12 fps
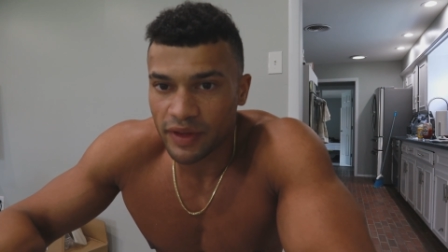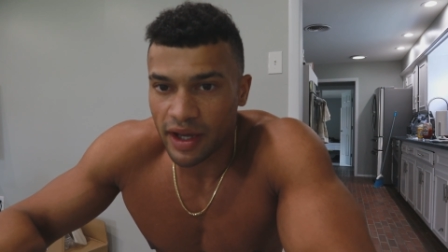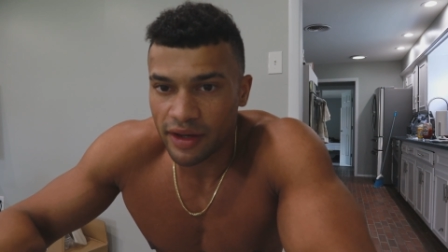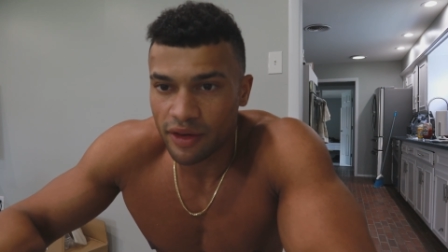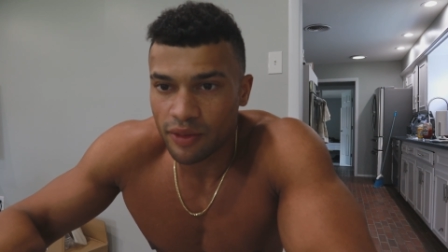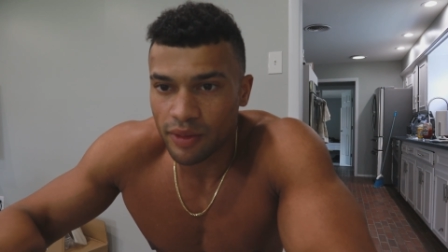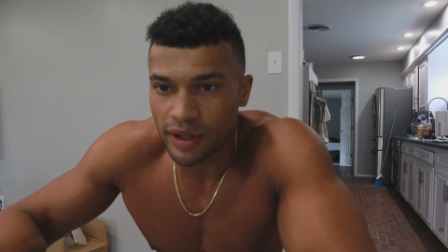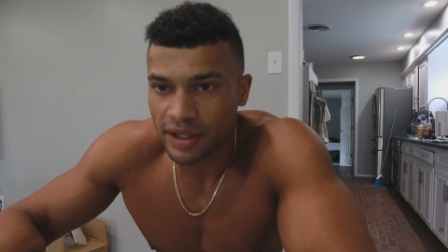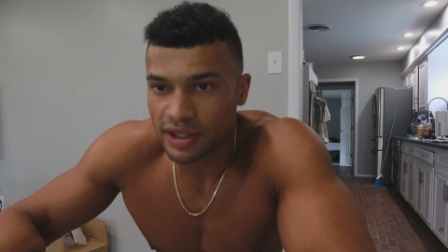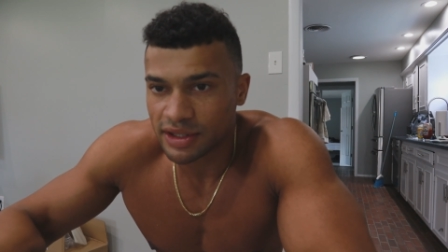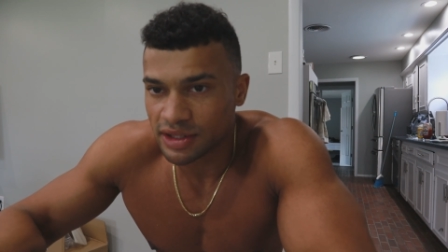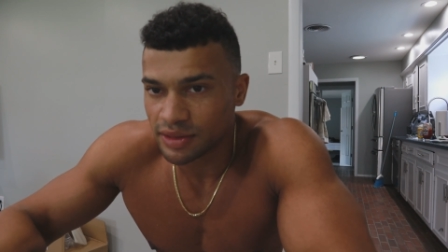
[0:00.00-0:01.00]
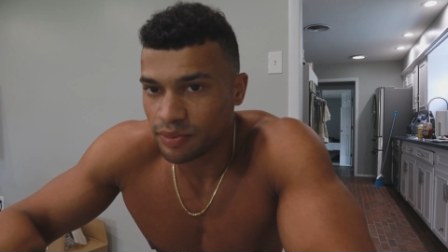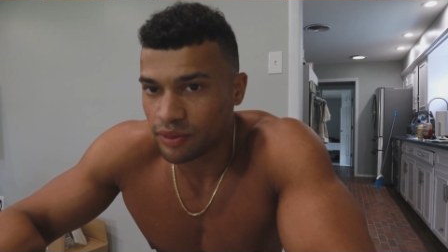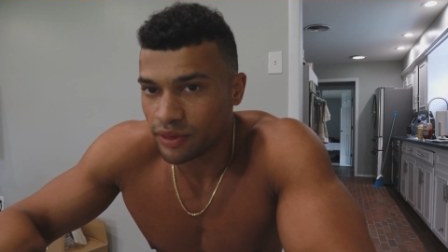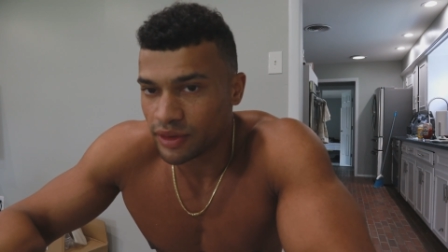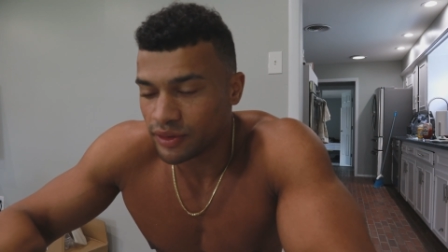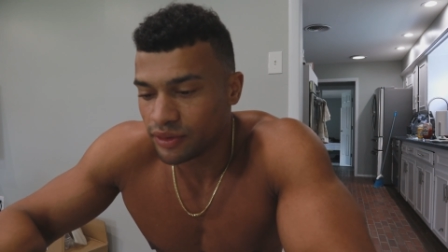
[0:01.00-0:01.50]
I don't want to get to the
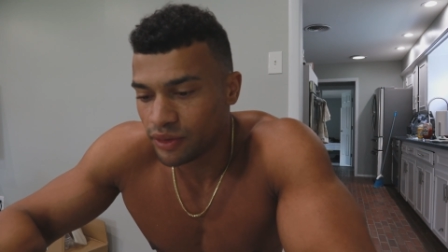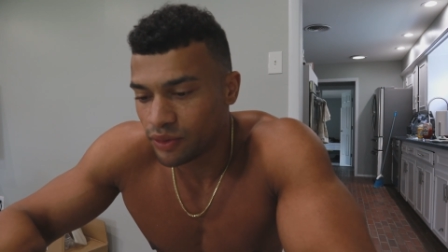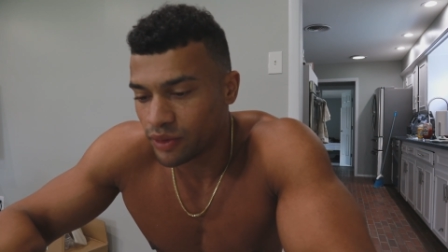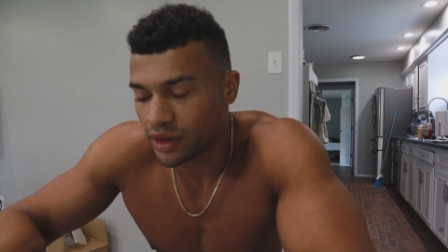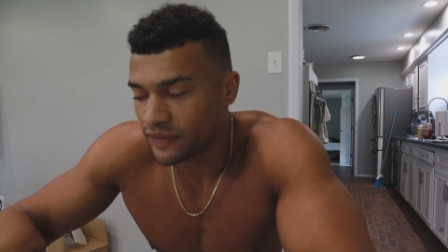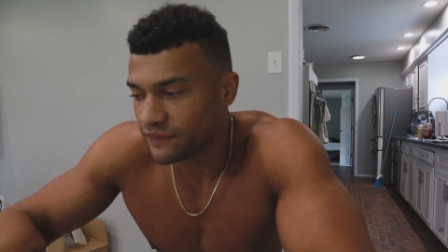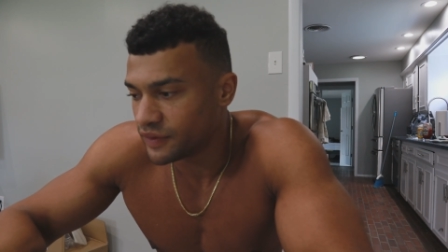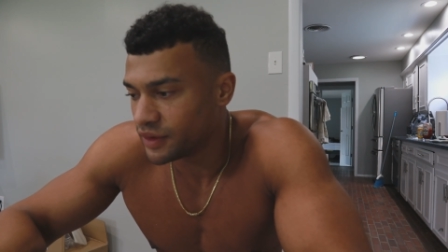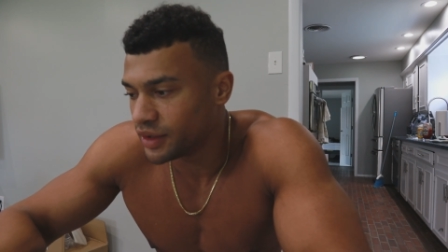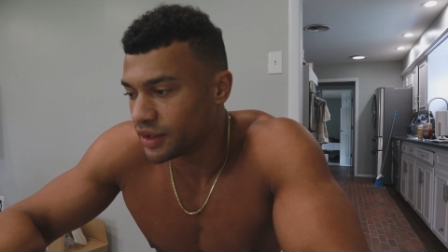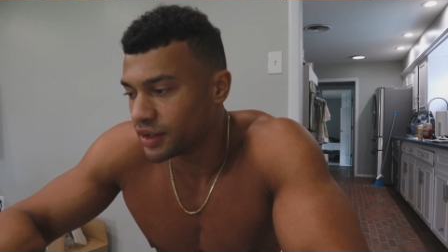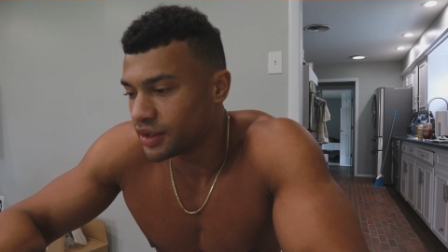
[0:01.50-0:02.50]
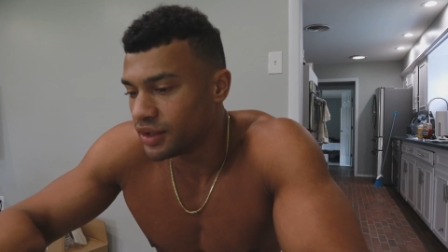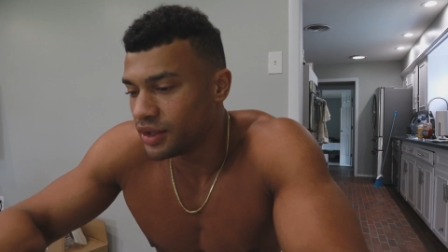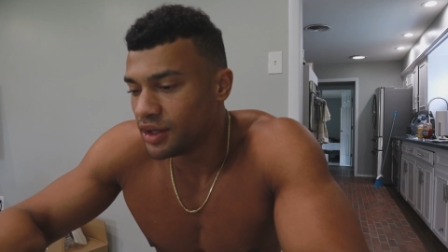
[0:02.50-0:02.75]
point where I feel like,